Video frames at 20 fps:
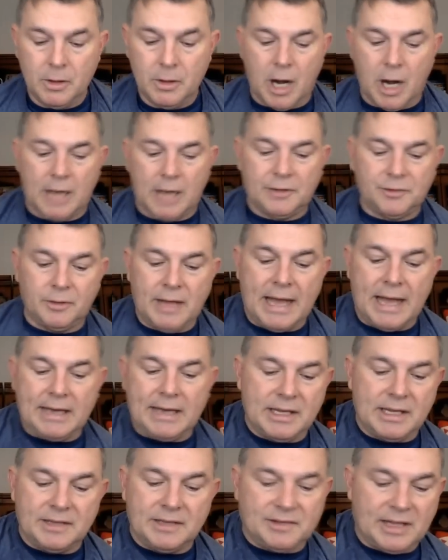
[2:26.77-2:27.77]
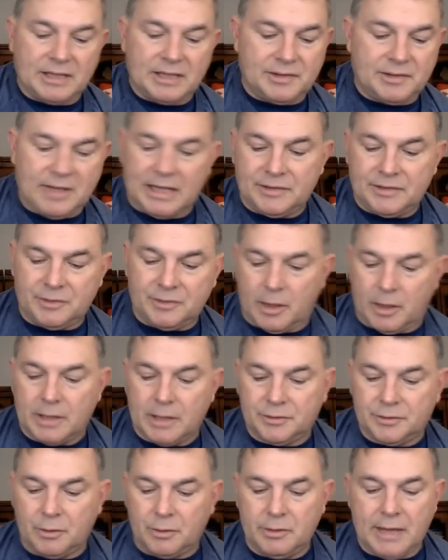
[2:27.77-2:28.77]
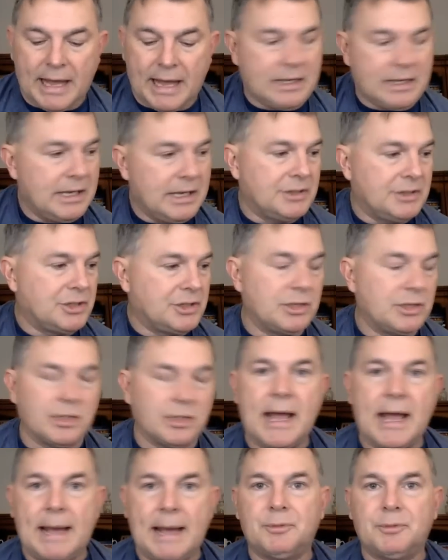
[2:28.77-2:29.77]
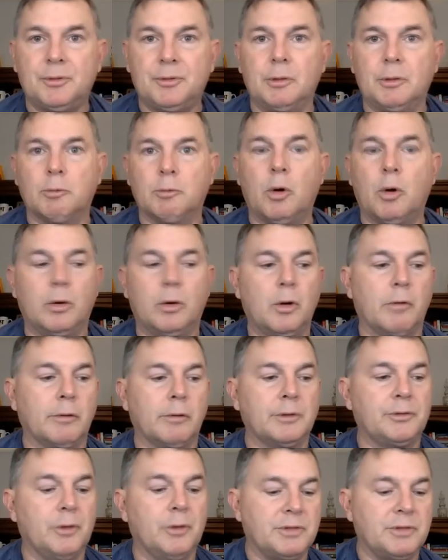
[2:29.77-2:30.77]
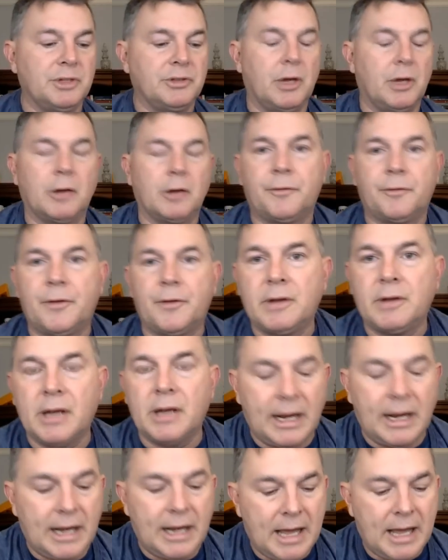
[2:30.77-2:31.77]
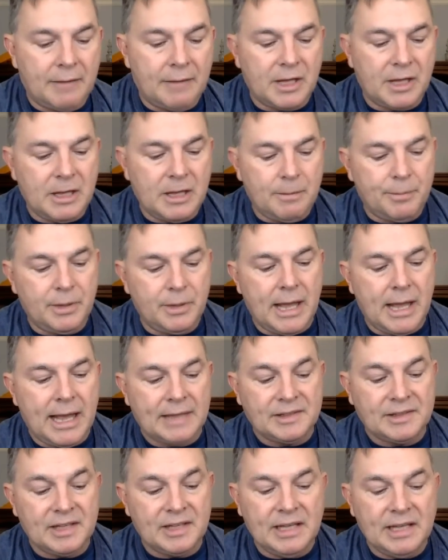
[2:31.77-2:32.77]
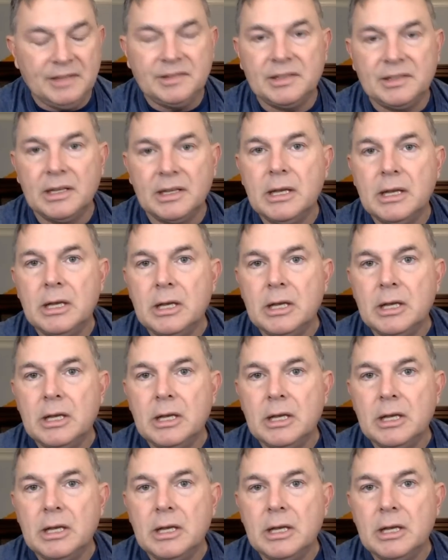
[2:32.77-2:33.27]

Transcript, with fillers: All right, so in that case, that's that's great. So in that case, she should absolutely roll it over. So if she's under fifty-nine and a half, keep it as is.